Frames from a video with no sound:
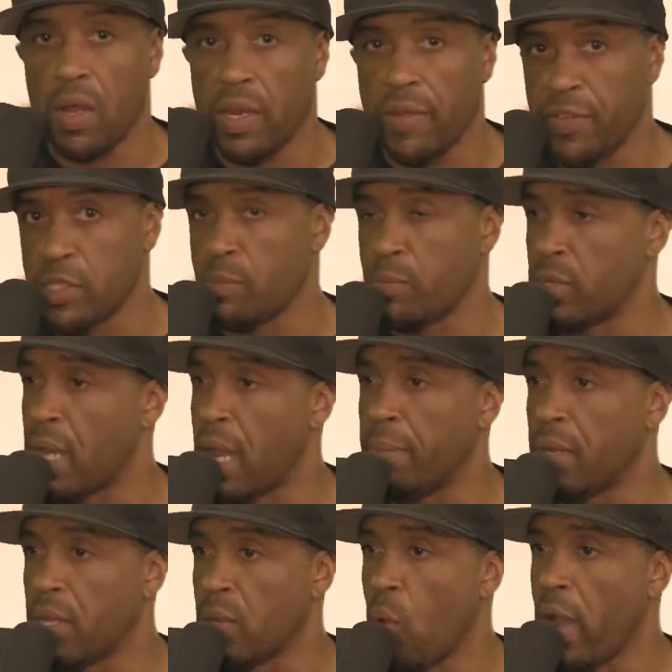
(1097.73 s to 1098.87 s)
And if it's a
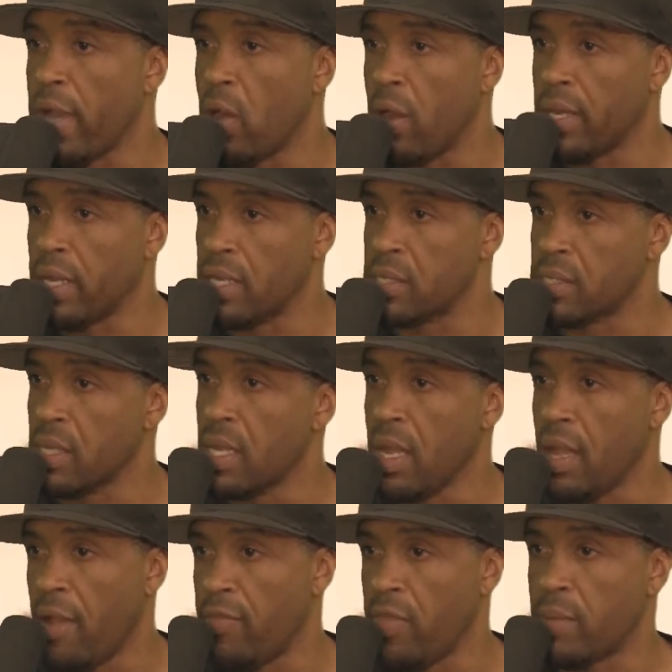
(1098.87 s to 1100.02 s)
predominantly white audience,
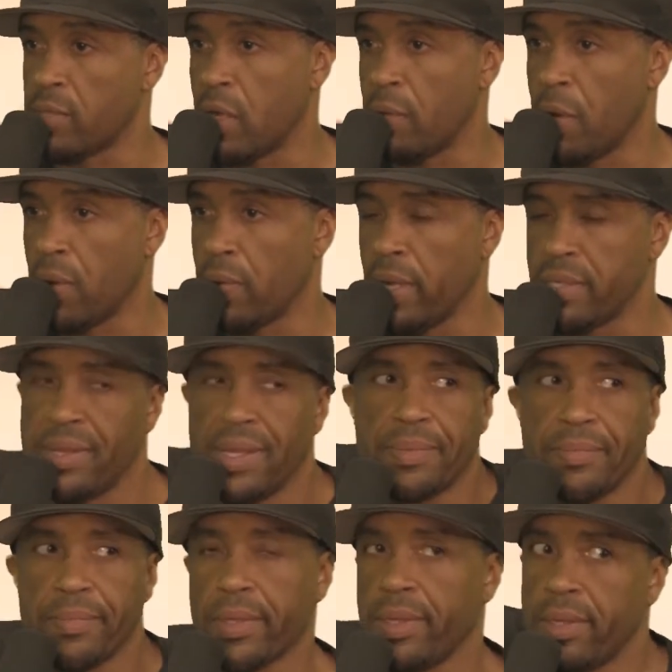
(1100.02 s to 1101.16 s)
and I'm talking about race, like,
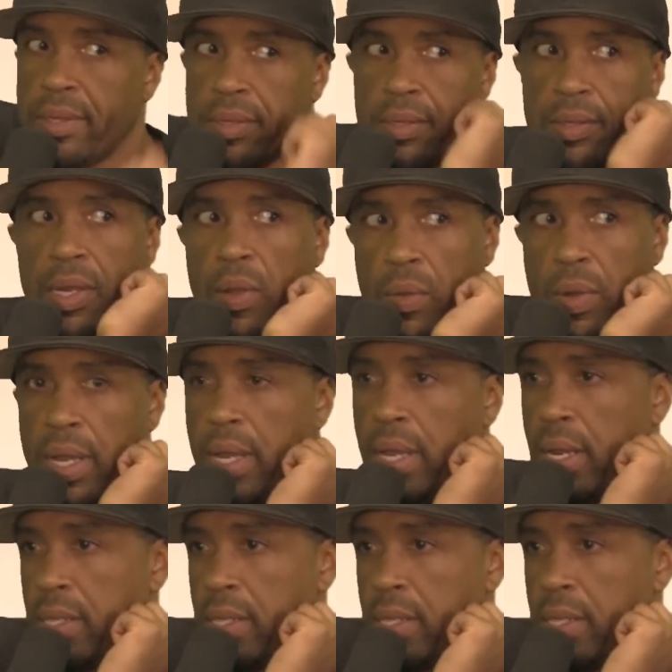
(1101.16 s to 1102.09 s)
you know what?